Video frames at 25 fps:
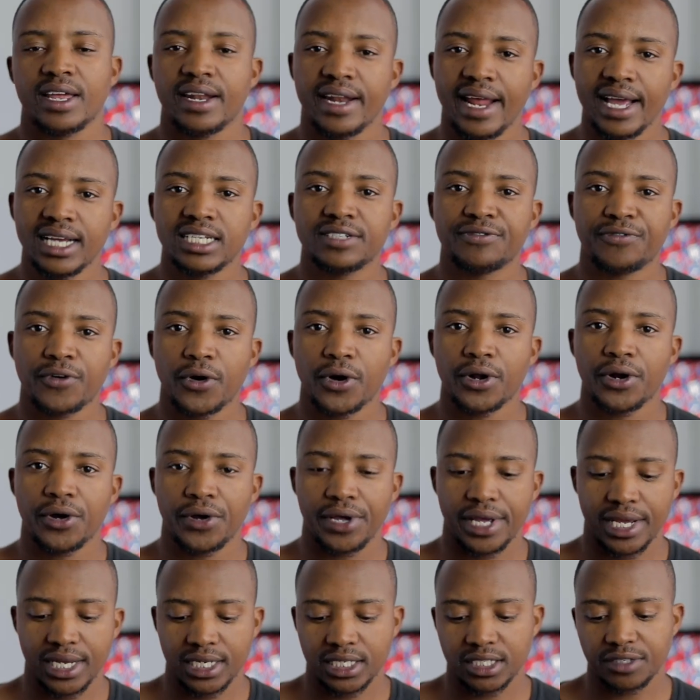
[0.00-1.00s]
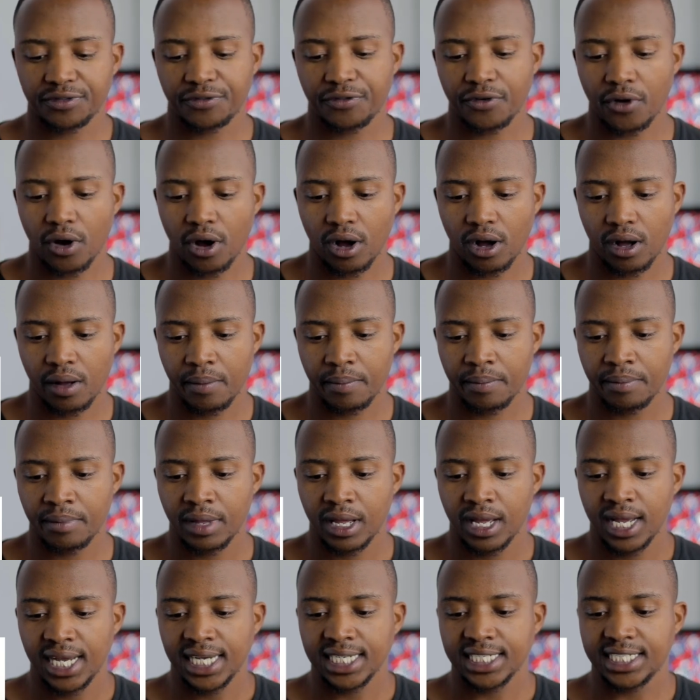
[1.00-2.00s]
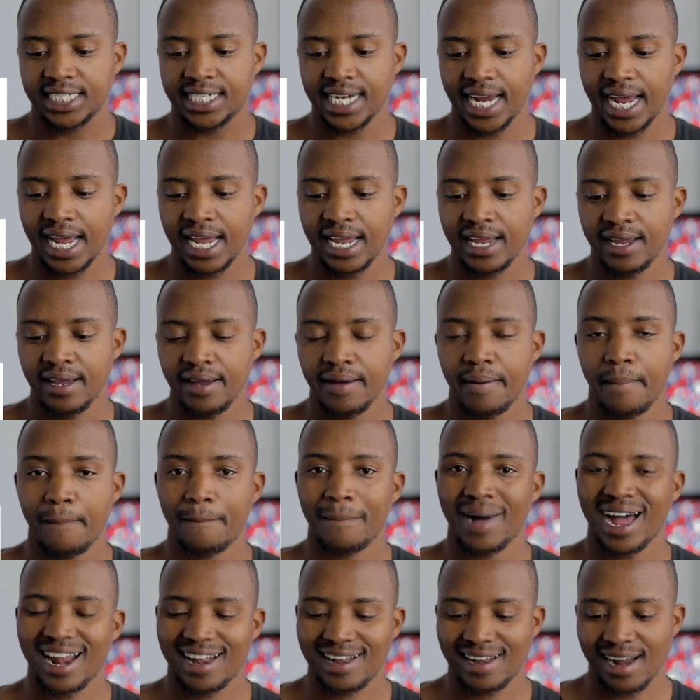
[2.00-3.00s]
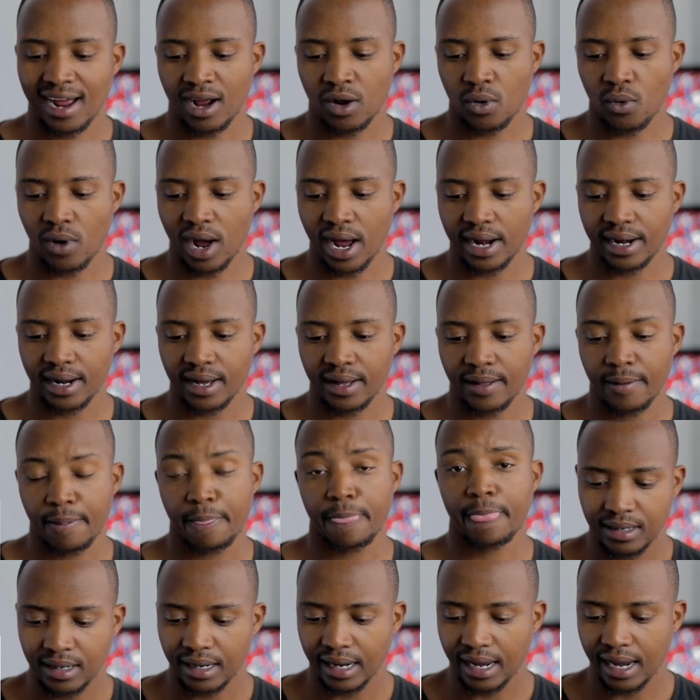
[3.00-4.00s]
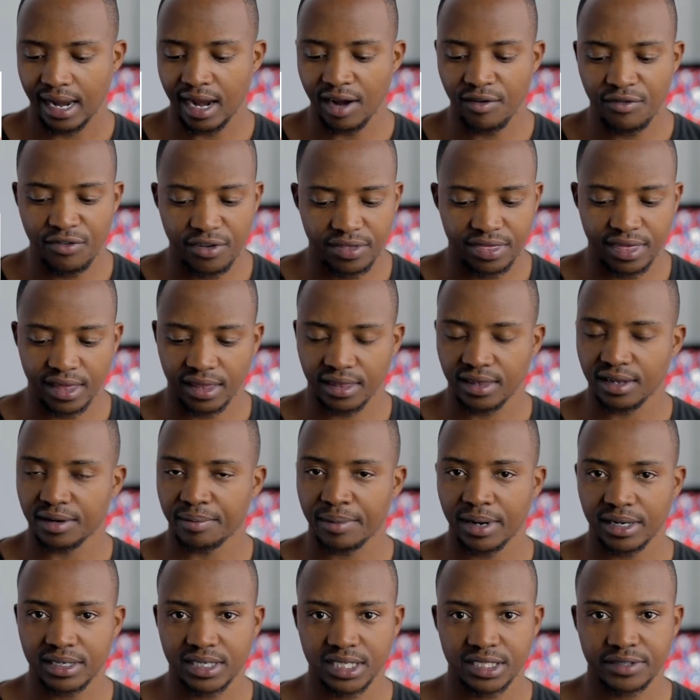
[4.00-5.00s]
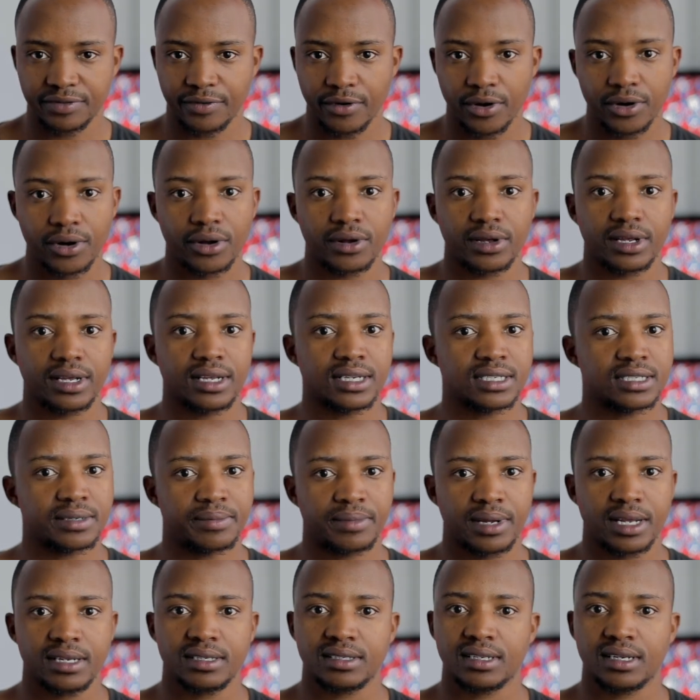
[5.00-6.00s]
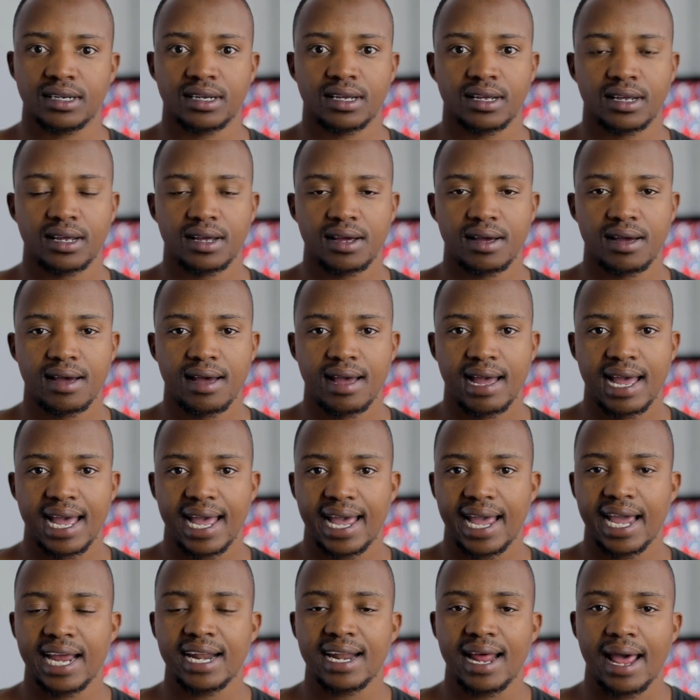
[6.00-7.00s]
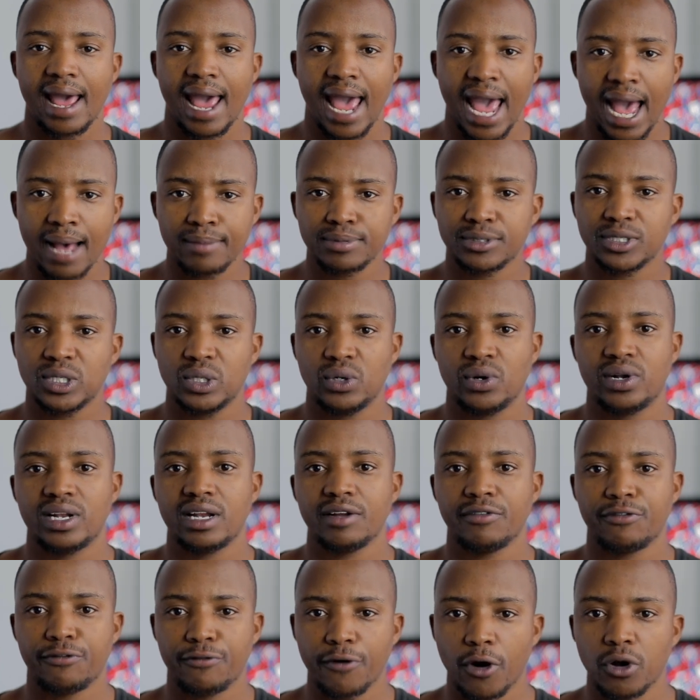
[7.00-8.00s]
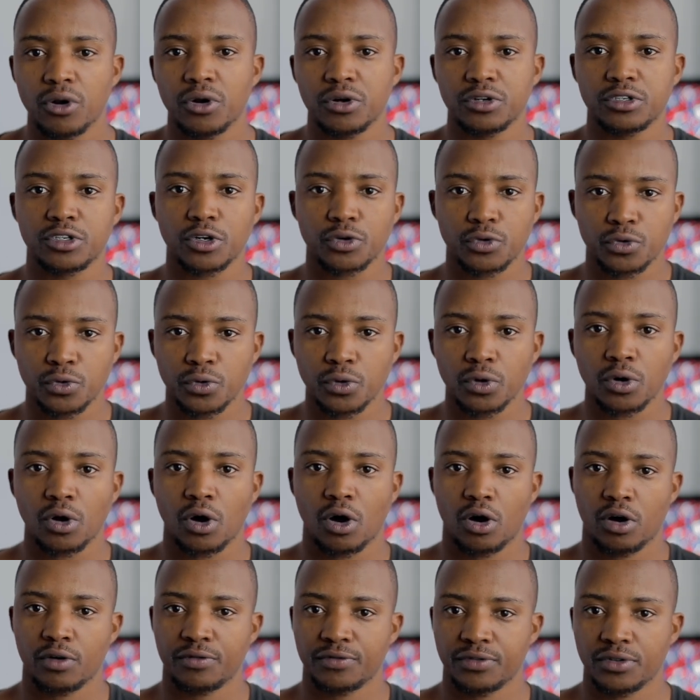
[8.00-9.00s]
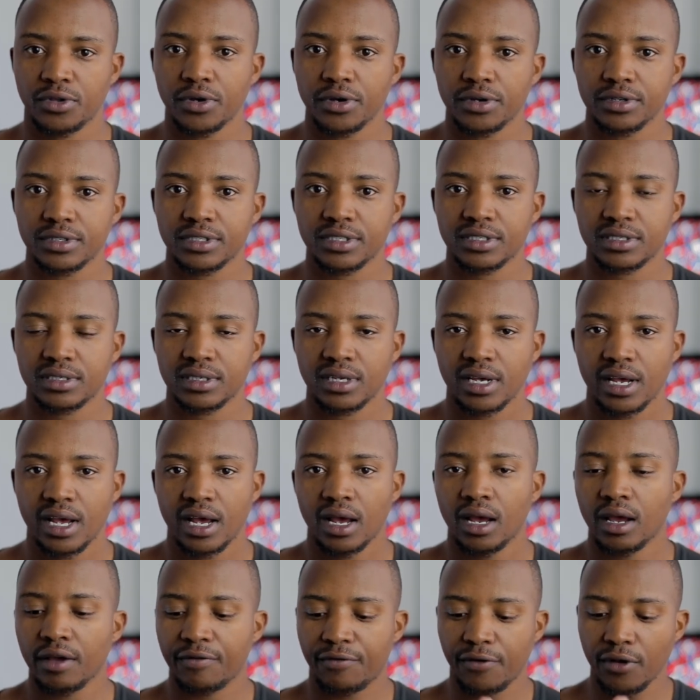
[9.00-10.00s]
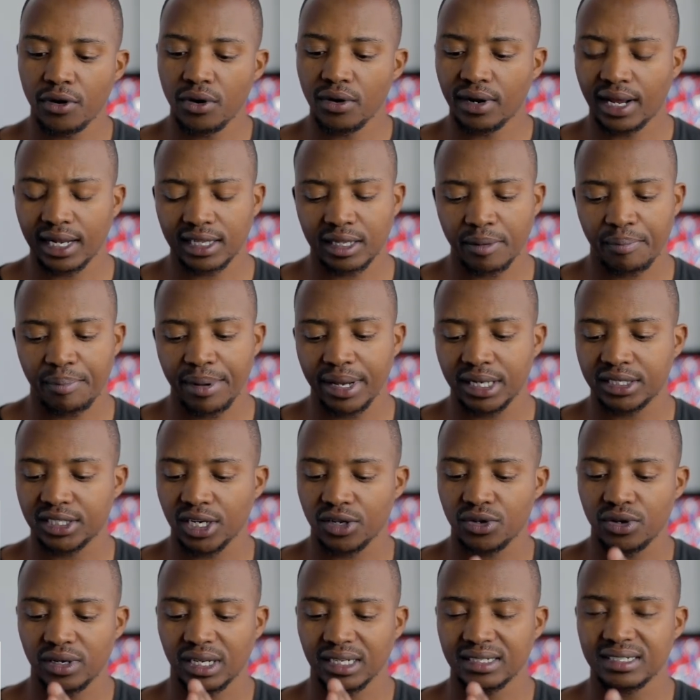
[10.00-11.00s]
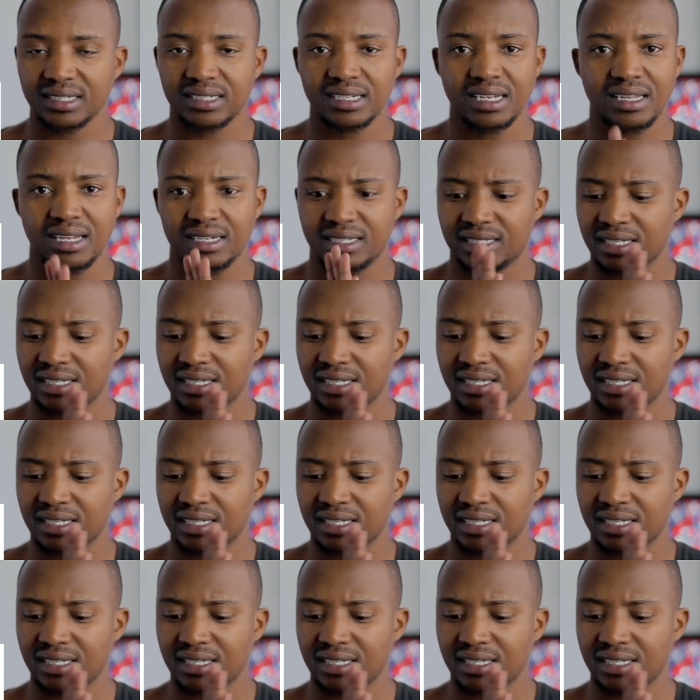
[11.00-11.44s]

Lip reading: The next photo is from Jay Mahlakwana. Everything about this photo is amazing. It absolutely followed the rule of thirds. If you look at the picture, you can see the